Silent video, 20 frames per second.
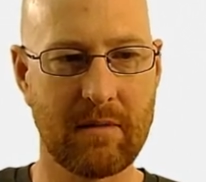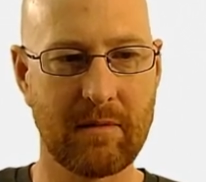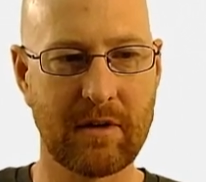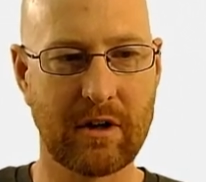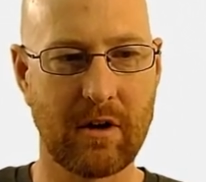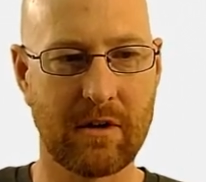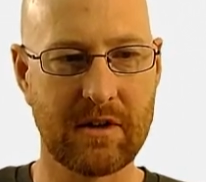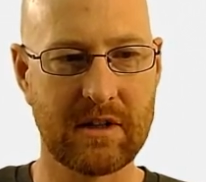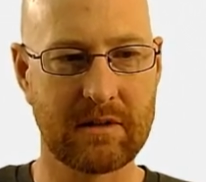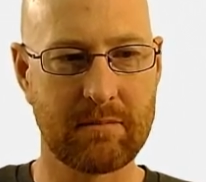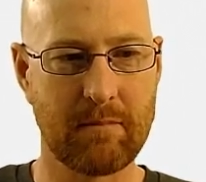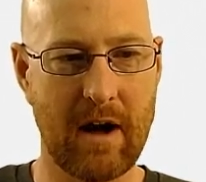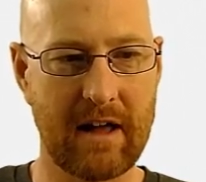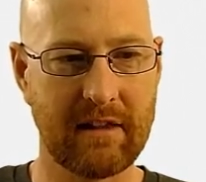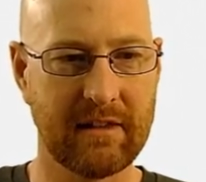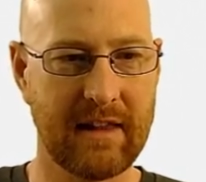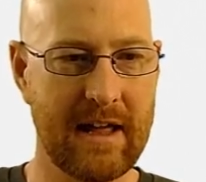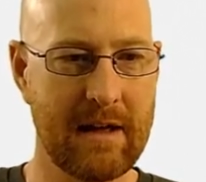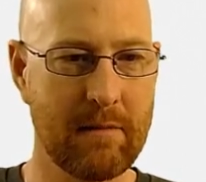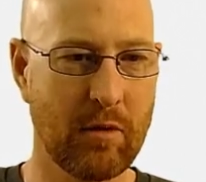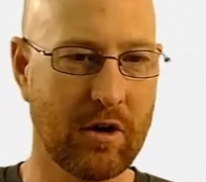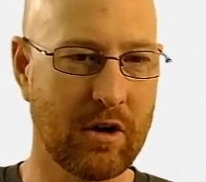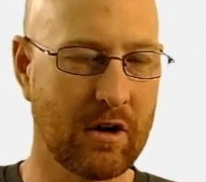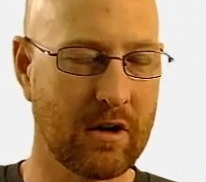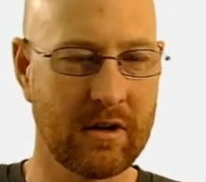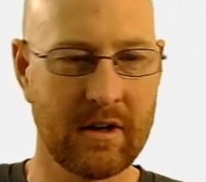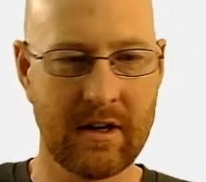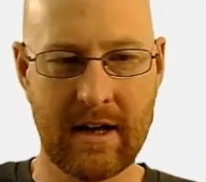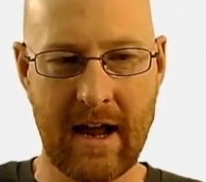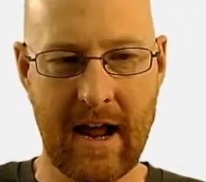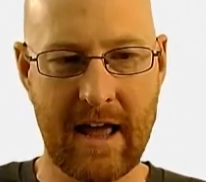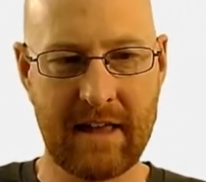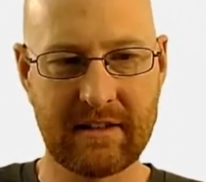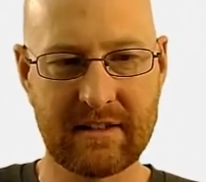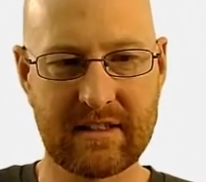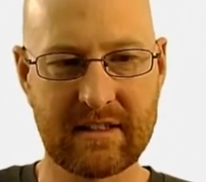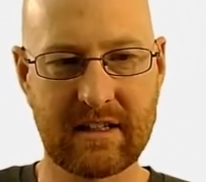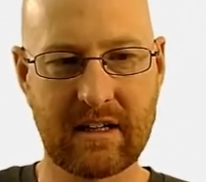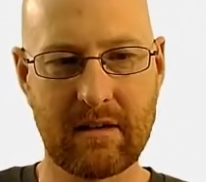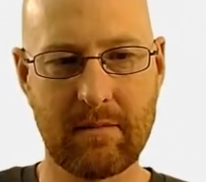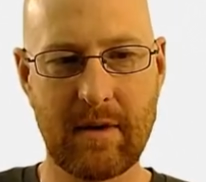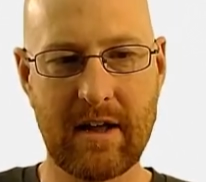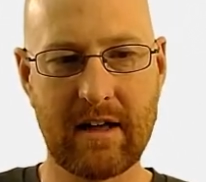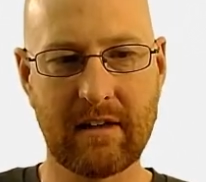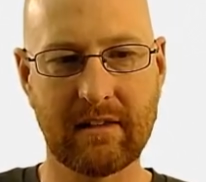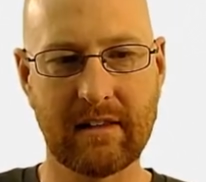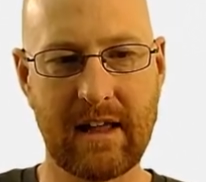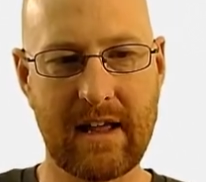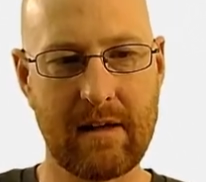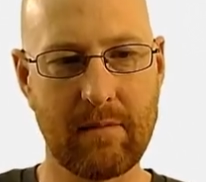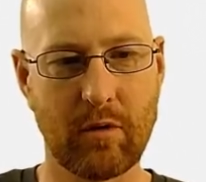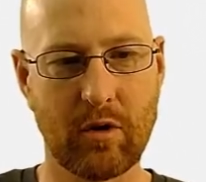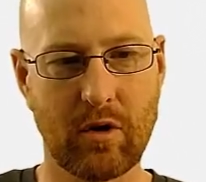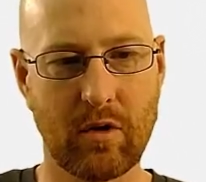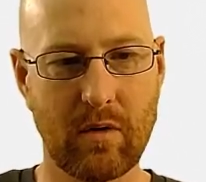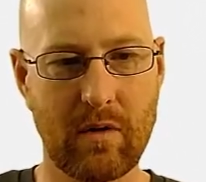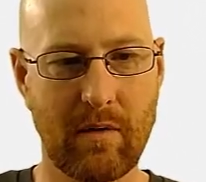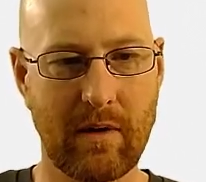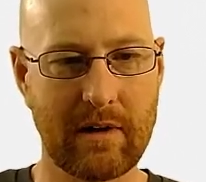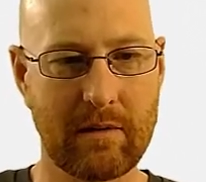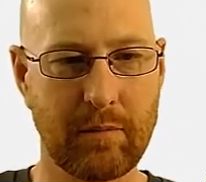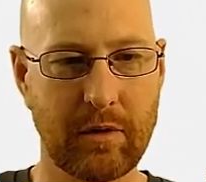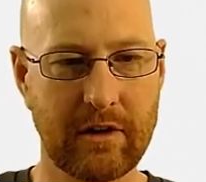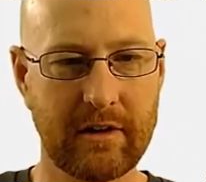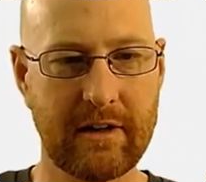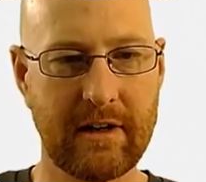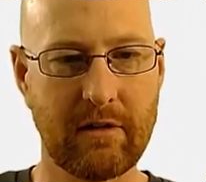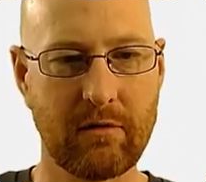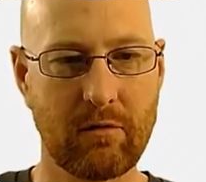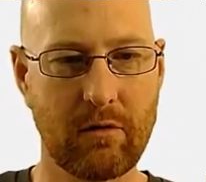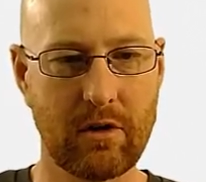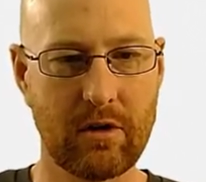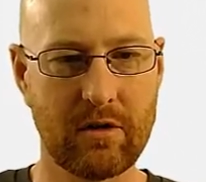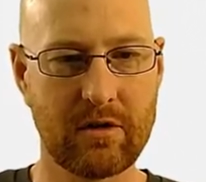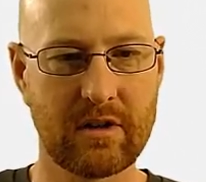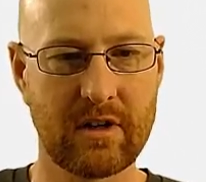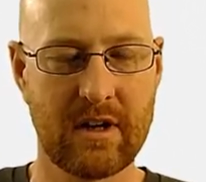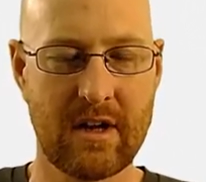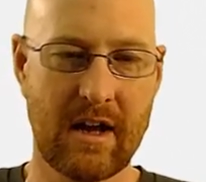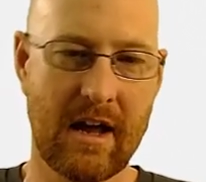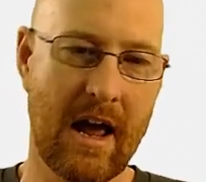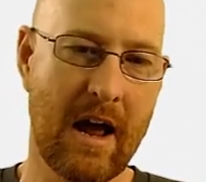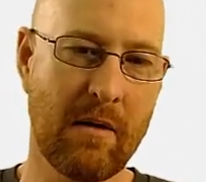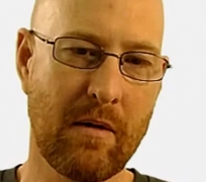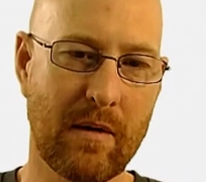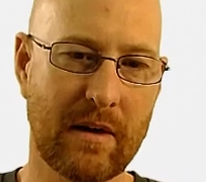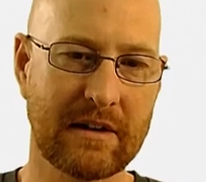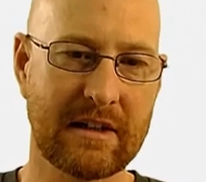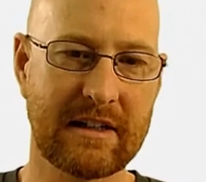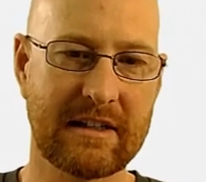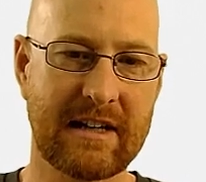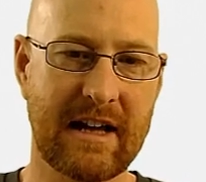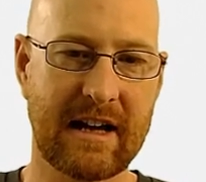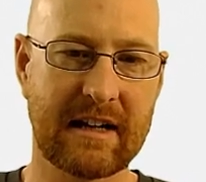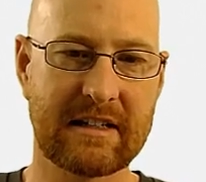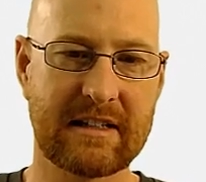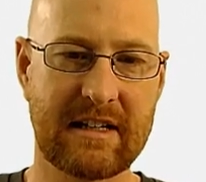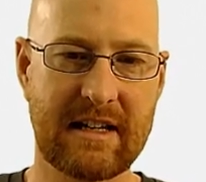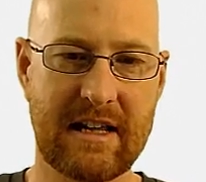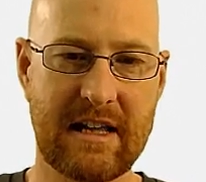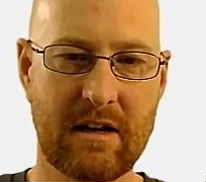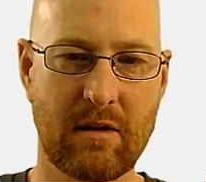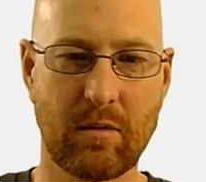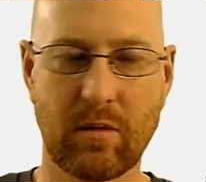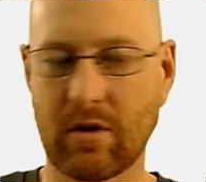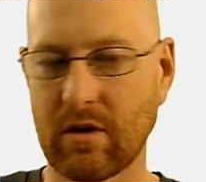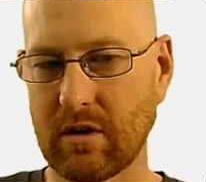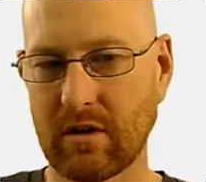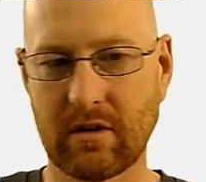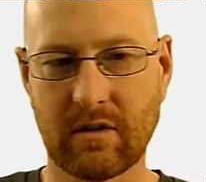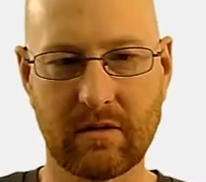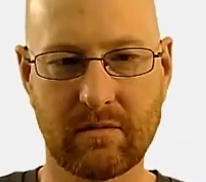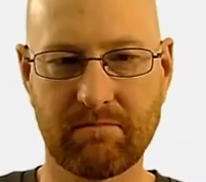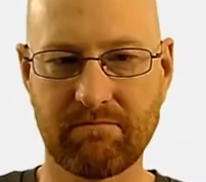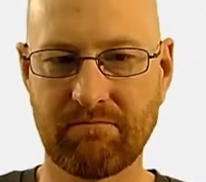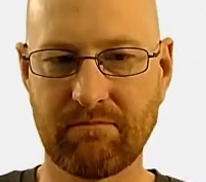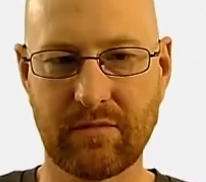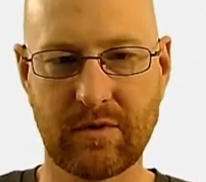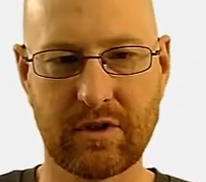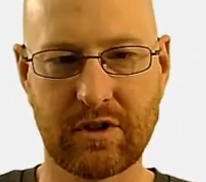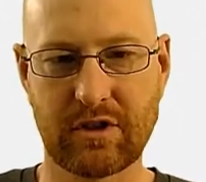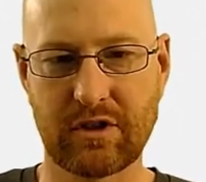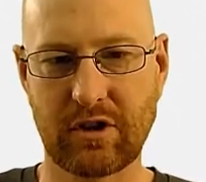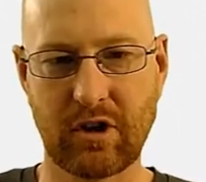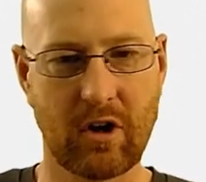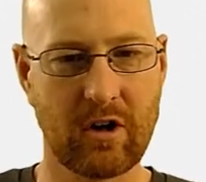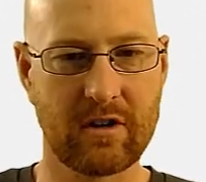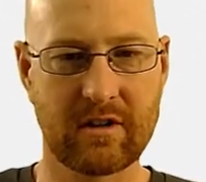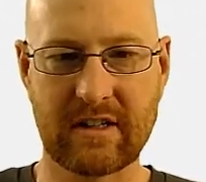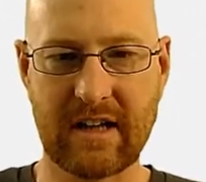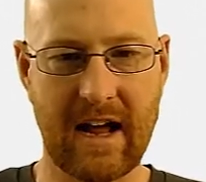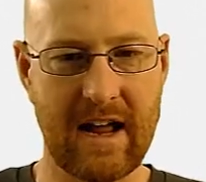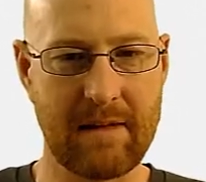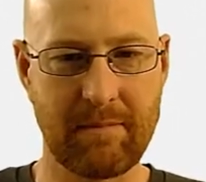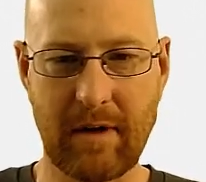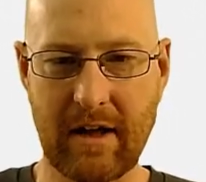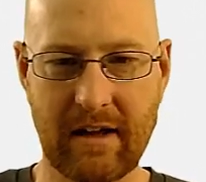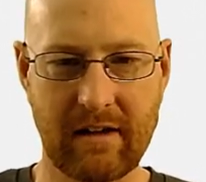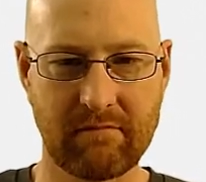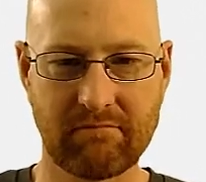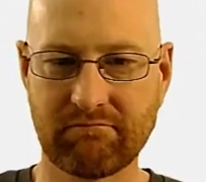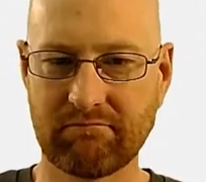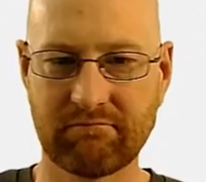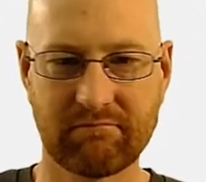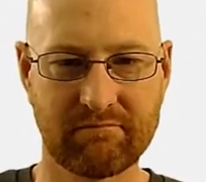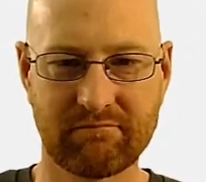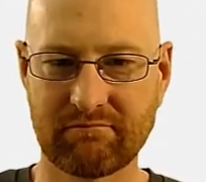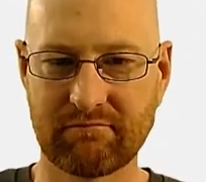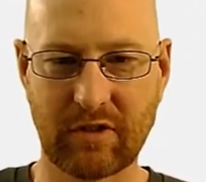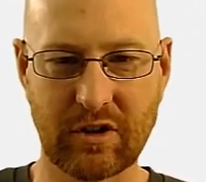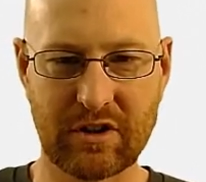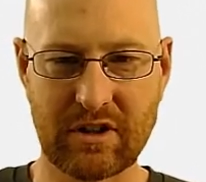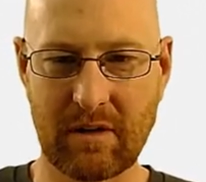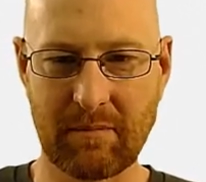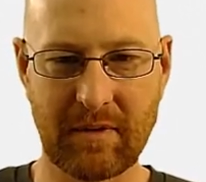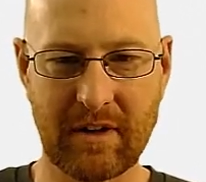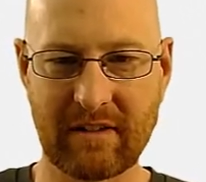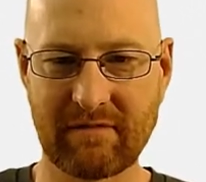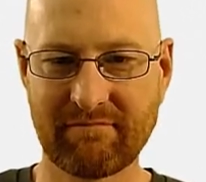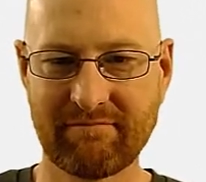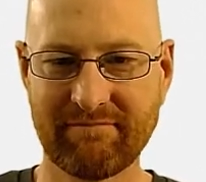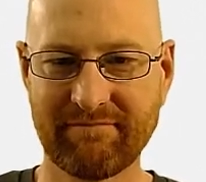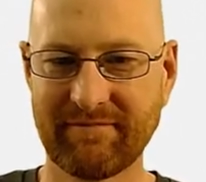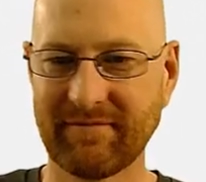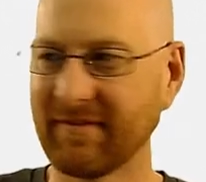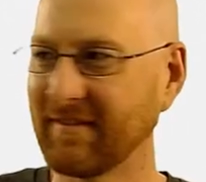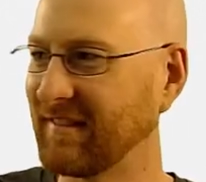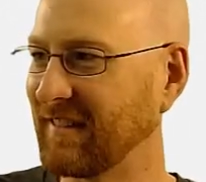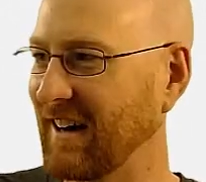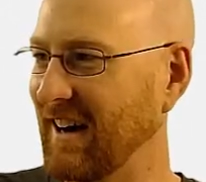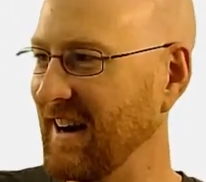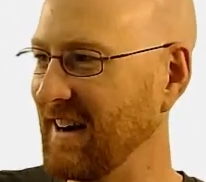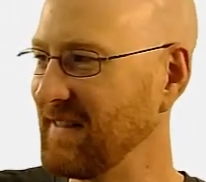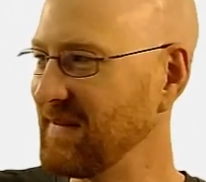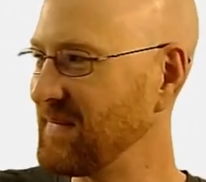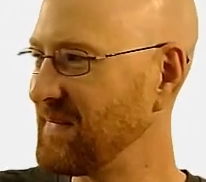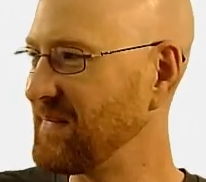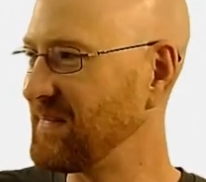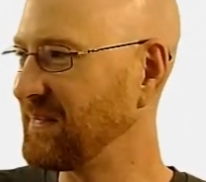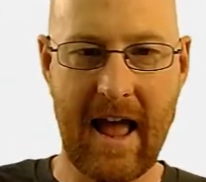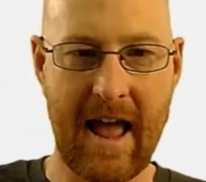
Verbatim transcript: I'm gonna call this my label, and this is gonna be a label. We wanna put it in a root, and we want the text to equal start typing or something, right?